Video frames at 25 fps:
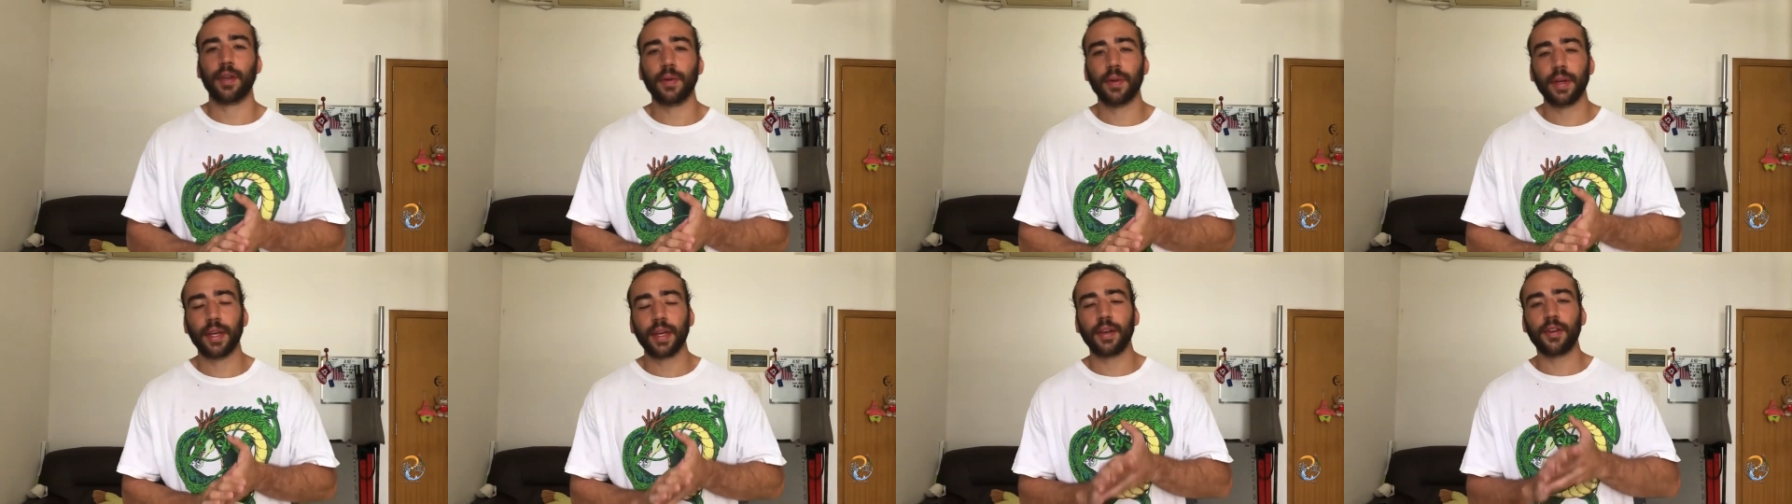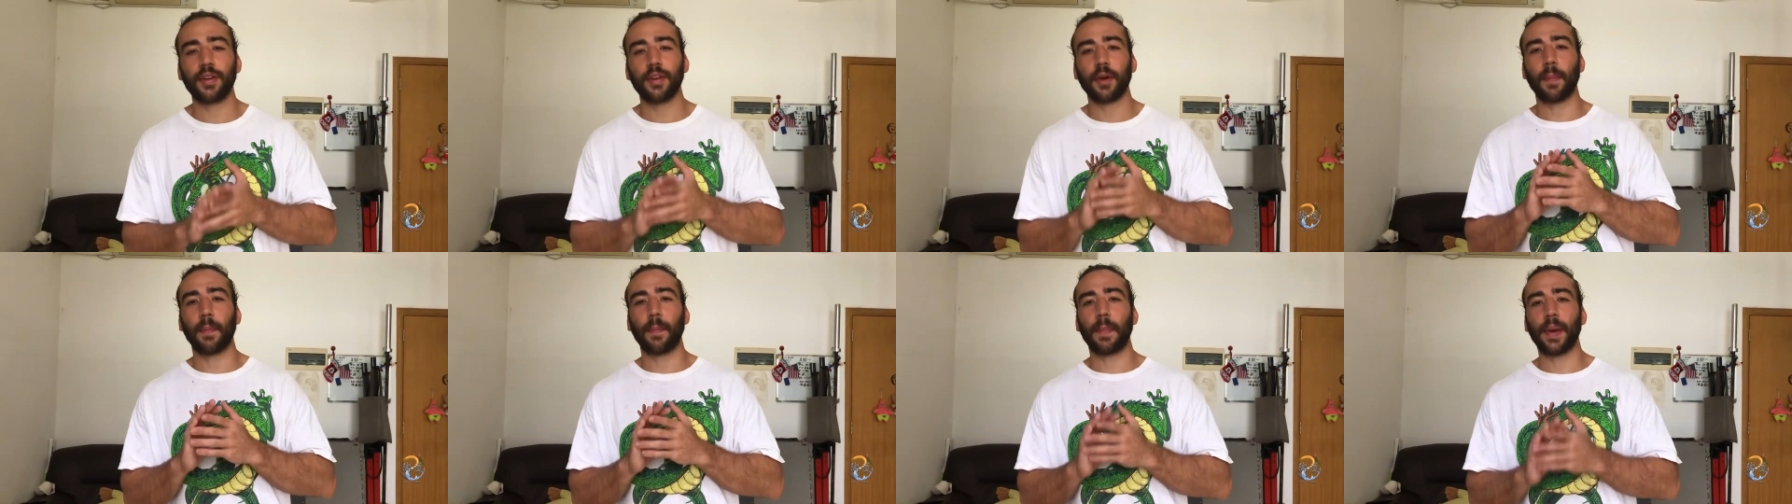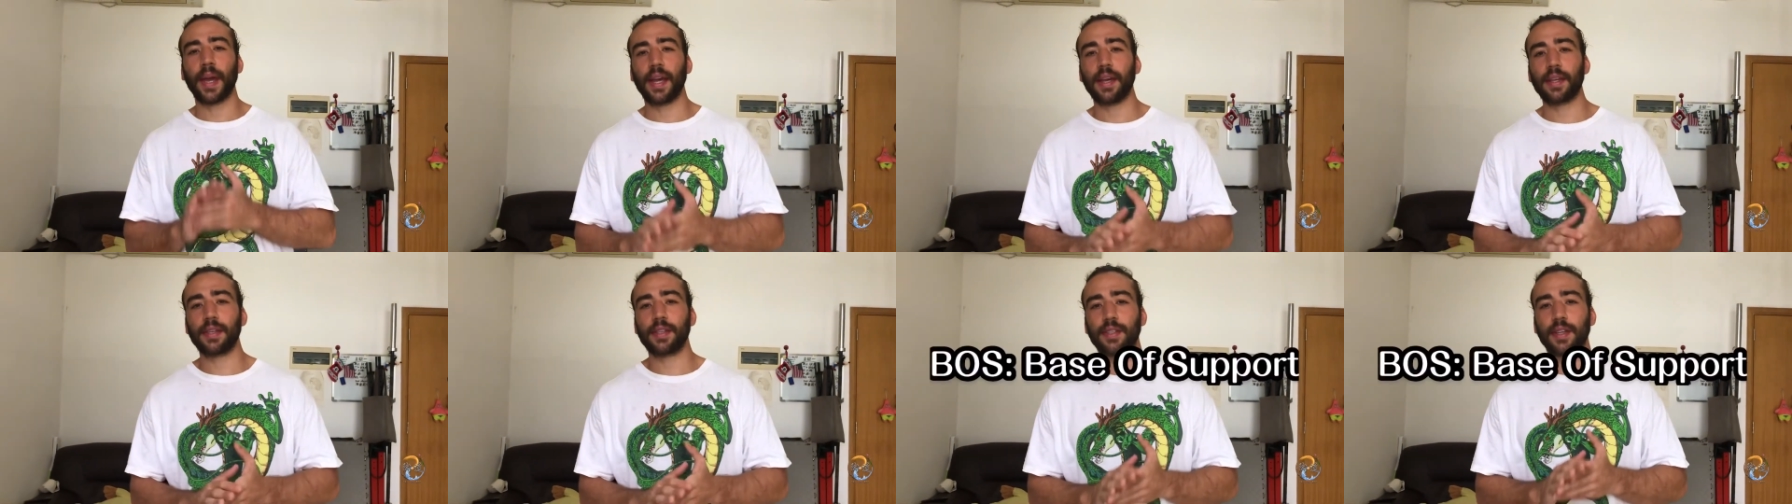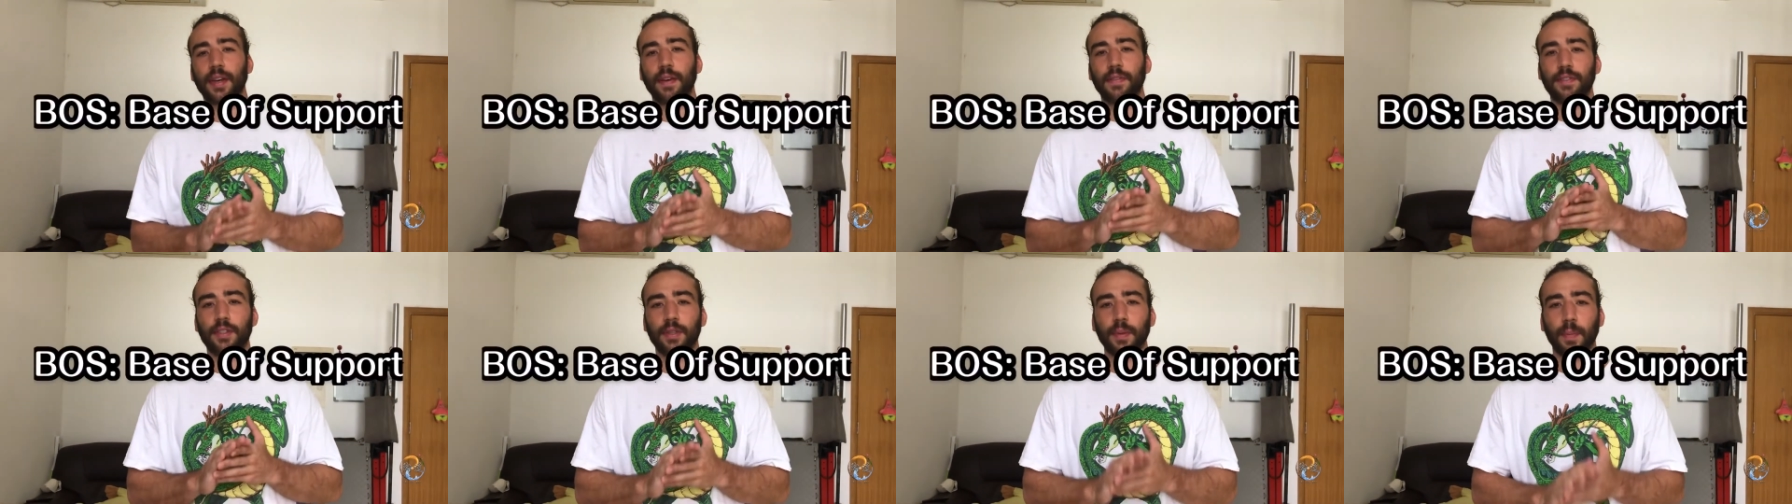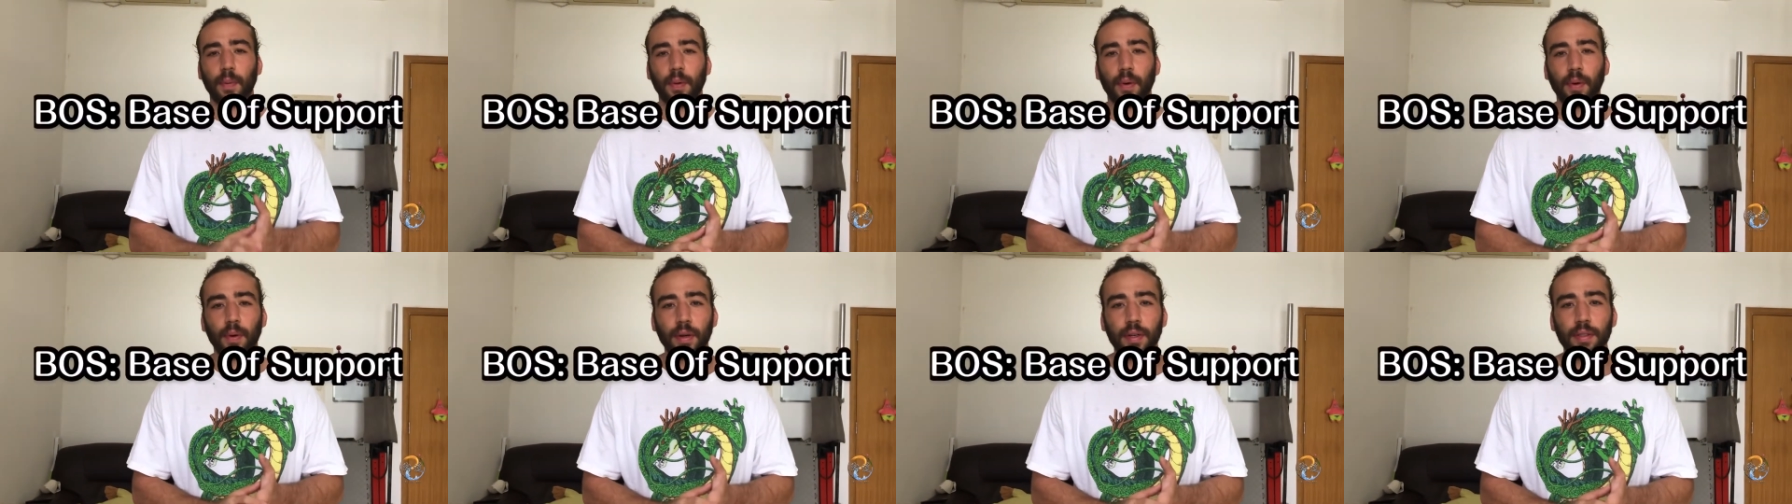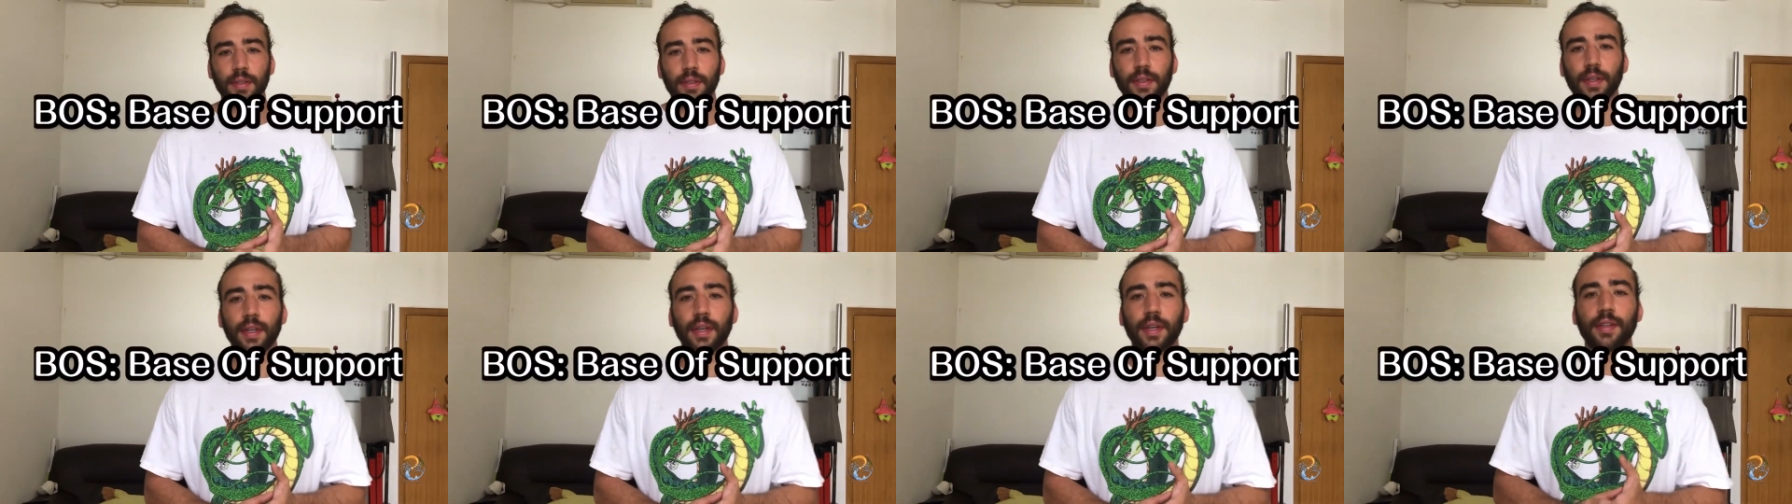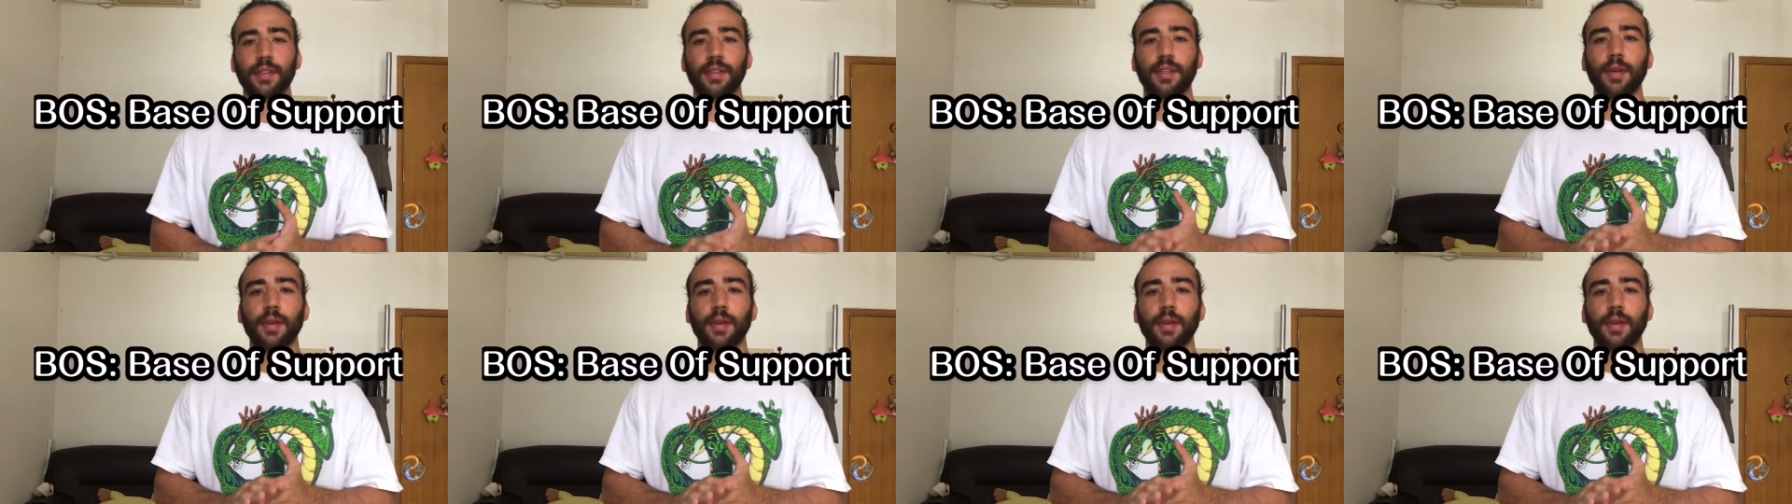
You need your base of support